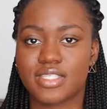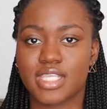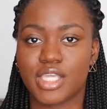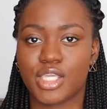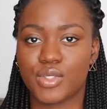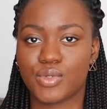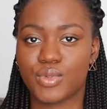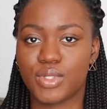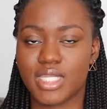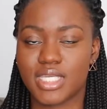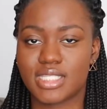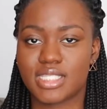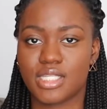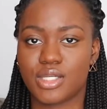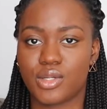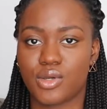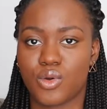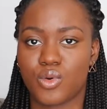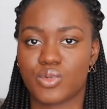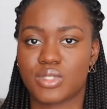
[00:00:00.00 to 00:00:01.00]
that you need to
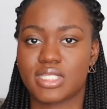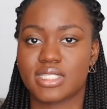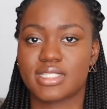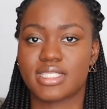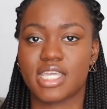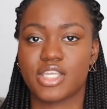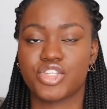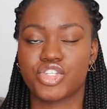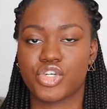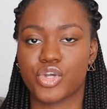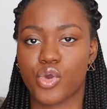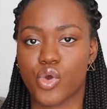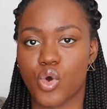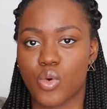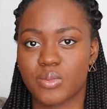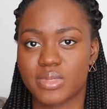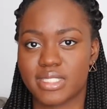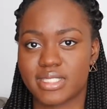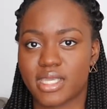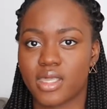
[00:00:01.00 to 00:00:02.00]
know to set your
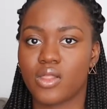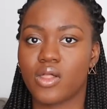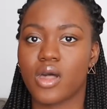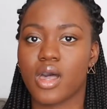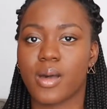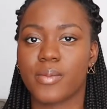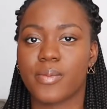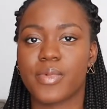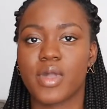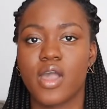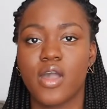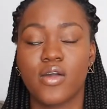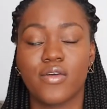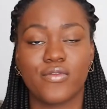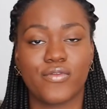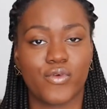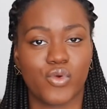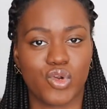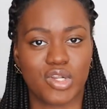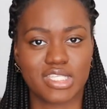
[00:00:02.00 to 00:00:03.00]
home sale up
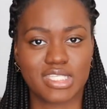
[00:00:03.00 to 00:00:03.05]
for